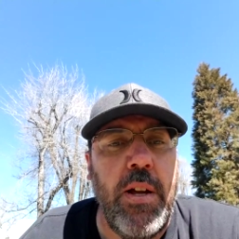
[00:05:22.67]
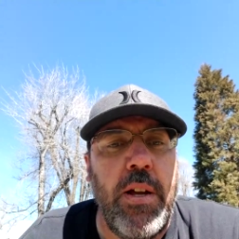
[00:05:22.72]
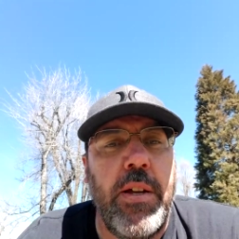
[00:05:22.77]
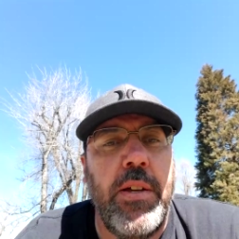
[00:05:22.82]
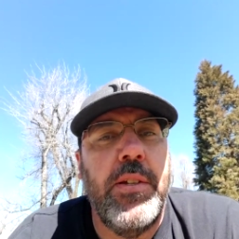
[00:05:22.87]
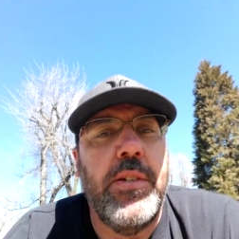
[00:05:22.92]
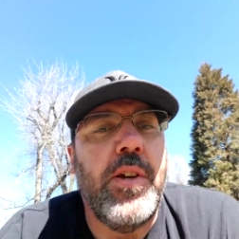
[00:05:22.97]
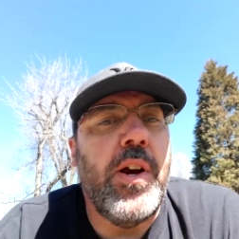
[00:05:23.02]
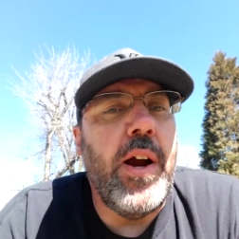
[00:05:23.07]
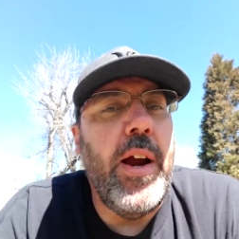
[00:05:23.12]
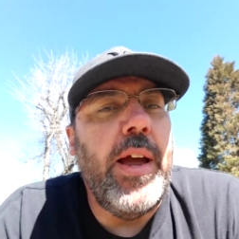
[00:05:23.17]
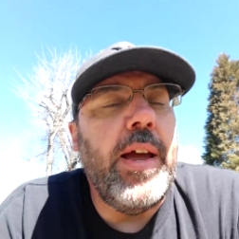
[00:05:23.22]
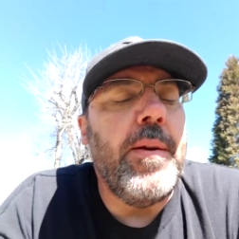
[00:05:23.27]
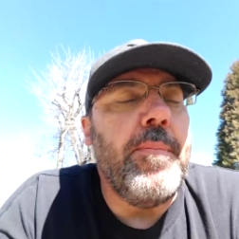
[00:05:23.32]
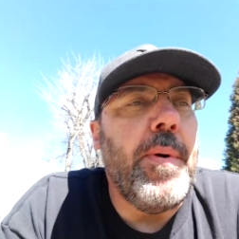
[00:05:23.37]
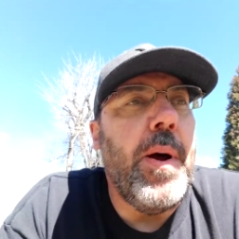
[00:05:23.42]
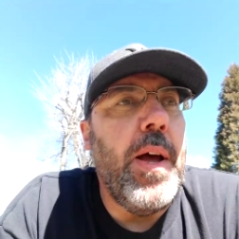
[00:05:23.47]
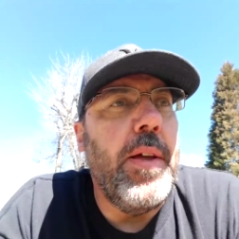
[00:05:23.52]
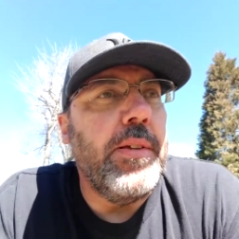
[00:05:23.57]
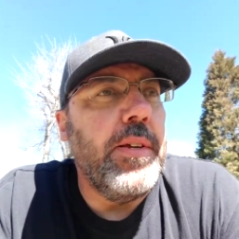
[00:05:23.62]
Sorry, I had to
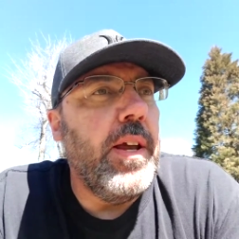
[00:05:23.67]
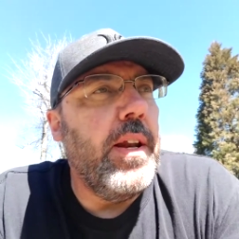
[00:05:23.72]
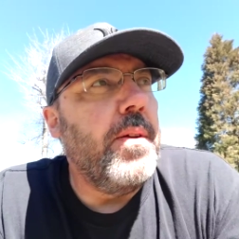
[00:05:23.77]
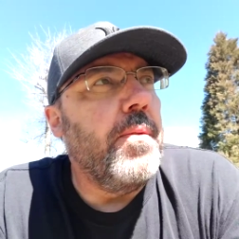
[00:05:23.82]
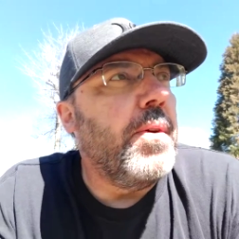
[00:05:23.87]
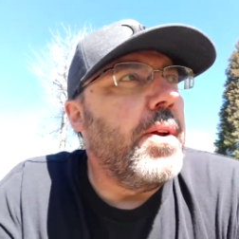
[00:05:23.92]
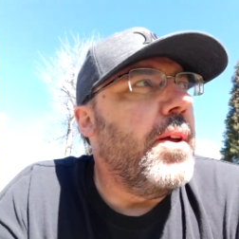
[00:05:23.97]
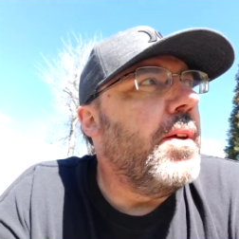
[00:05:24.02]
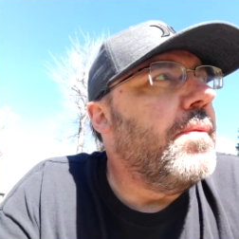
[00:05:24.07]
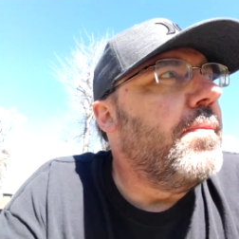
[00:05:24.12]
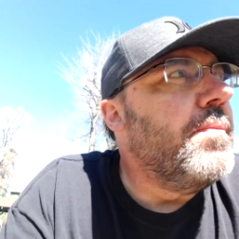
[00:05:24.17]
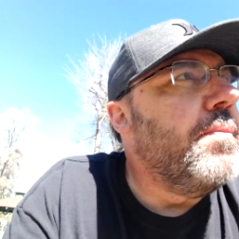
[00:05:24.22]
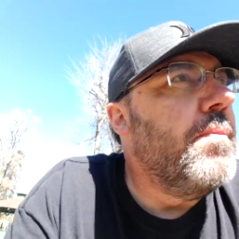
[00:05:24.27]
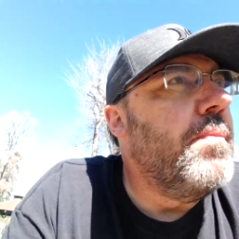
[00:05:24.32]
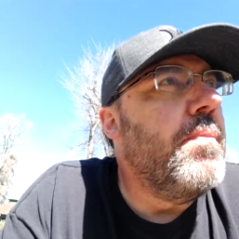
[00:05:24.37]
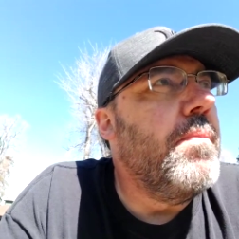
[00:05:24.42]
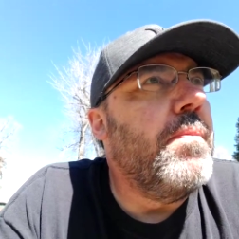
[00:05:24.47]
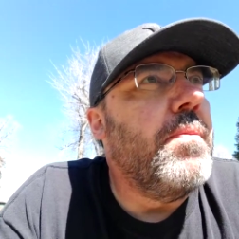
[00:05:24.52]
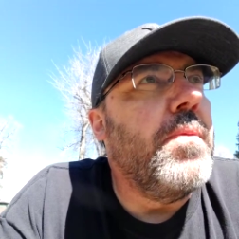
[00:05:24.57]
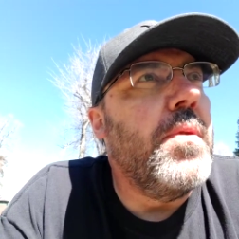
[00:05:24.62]
pause it. I didn't want
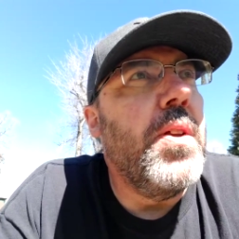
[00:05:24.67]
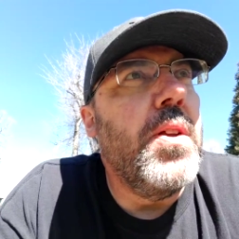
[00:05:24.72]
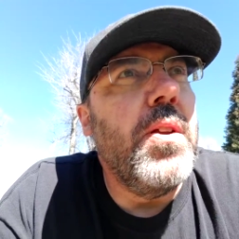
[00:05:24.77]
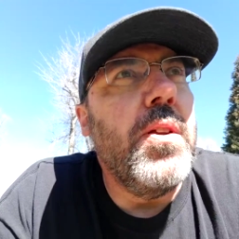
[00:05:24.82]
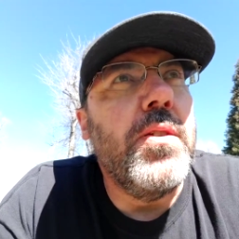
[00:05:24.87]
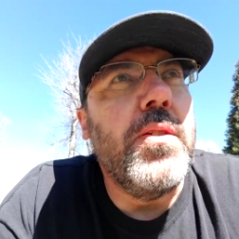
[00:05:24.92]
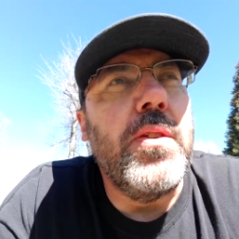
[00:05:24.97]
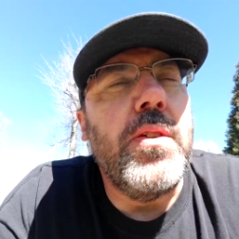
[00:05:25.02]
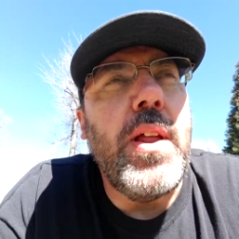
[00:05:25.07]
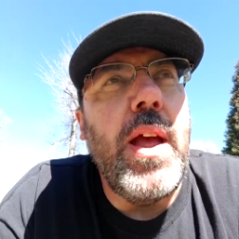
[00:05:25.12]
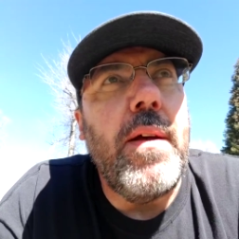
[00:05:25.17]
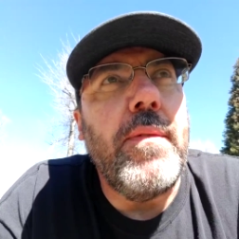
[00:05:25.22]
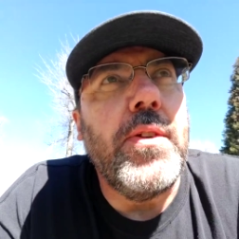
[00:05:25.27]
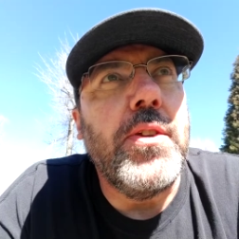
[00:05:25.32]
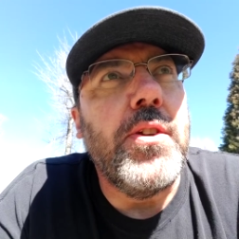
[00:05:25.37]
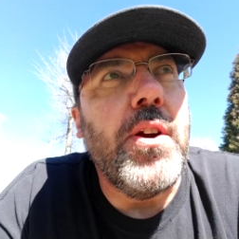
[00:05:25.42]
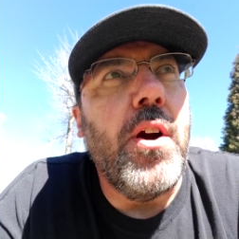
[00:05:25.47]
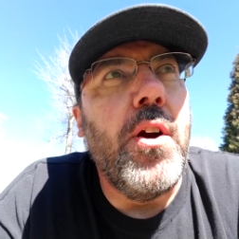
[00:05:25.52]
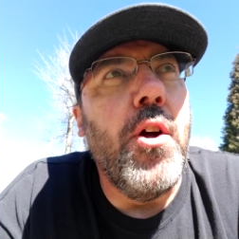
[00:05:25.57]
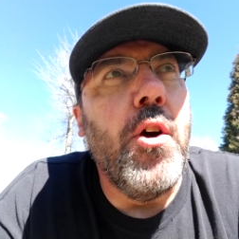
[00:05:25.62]
to have to
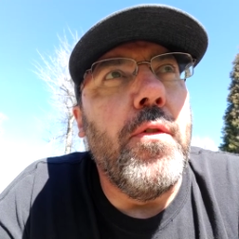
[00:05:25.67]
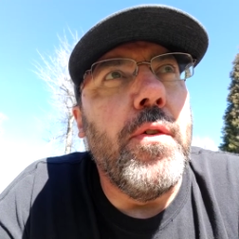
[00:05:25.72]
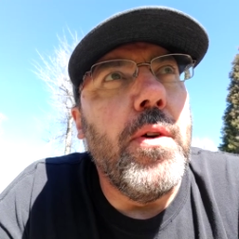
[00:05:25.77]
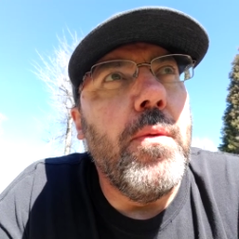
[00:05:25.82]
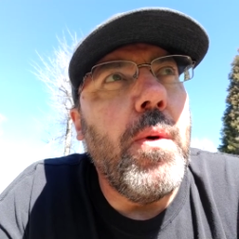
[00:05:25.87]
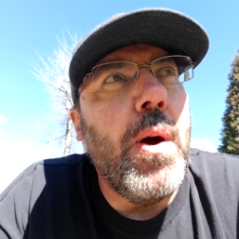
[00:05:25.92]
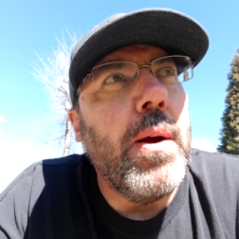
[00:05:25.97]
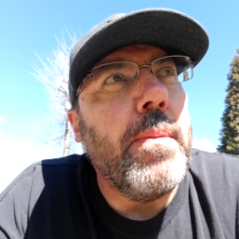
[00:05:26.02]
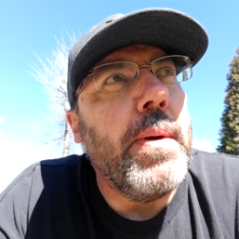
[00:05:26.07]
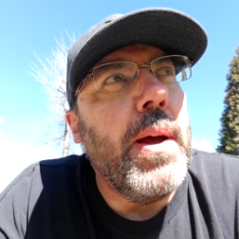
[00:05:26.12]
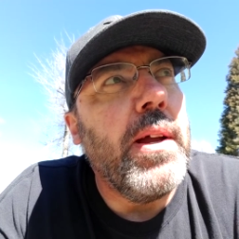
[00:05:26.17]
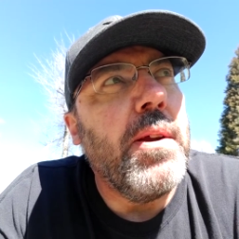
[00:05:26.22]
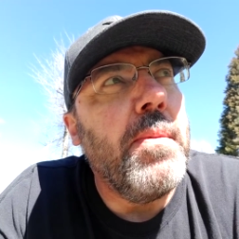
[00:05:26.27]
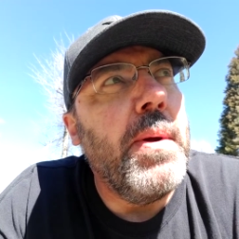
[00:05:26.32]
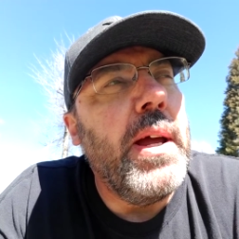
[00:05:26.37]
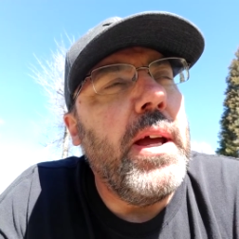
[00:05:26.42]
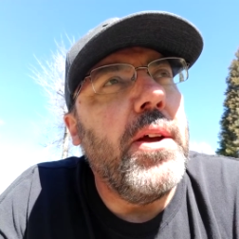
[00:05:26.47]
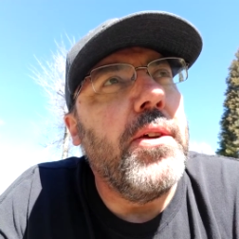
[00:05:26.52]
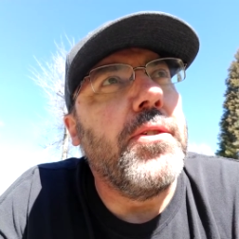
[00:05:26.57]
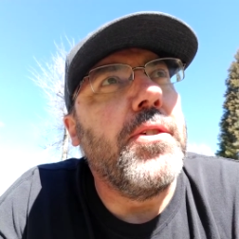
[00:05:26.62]
start over and walk back to my
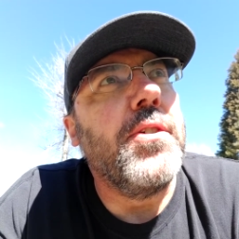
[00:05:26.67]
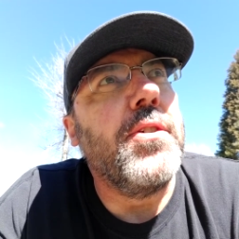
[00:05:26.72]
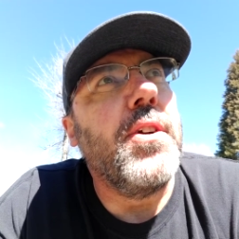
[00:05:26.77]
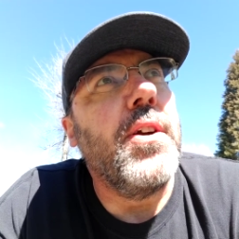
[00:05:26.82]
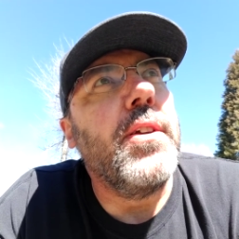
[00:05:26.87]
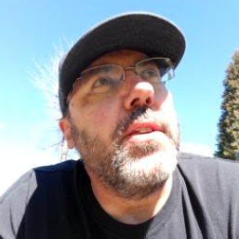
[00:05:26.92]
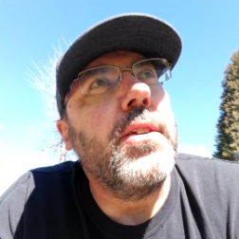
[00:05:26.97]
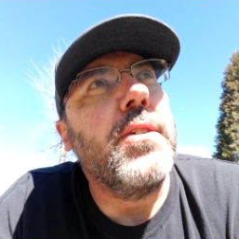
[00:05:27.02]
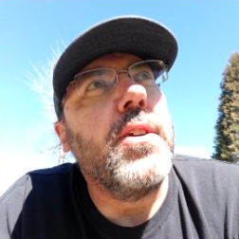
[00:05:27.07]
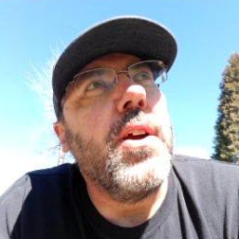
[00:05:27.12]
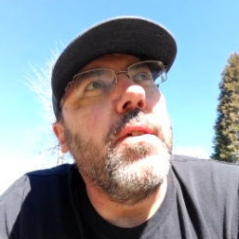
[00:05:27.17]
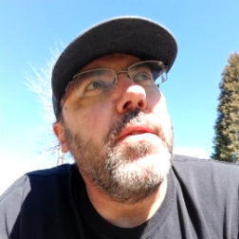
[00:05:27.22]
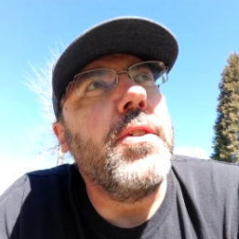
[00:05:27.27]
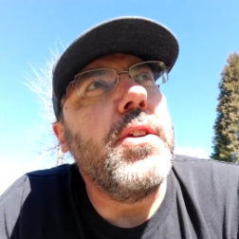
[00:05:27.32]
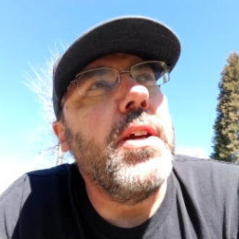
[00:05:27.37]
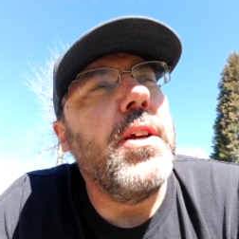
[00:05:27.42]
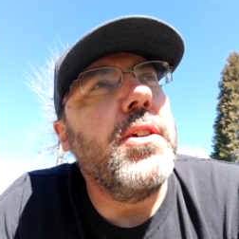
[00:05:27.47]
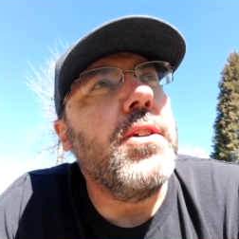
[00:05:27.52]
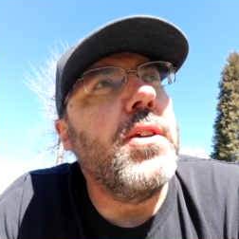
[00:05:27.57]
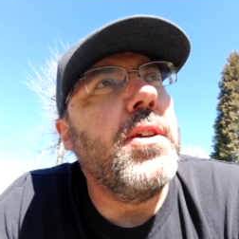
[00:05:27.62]
house to start this
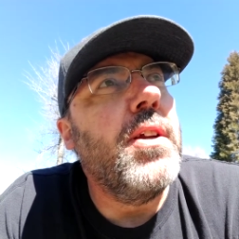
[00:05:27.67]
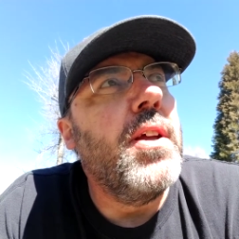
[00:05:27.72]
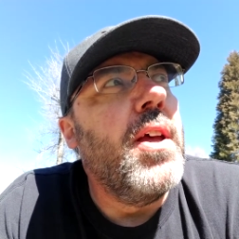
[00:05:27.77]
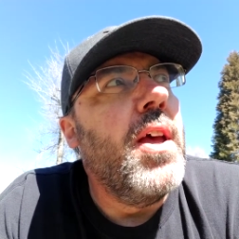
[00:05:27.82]
conversation.